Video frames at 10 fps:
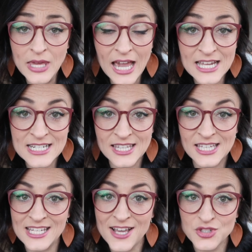weekend,
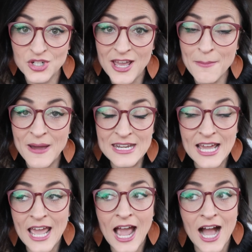and then yesterday,
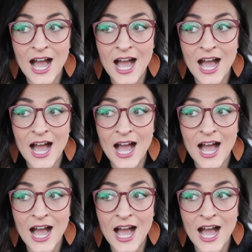Monday,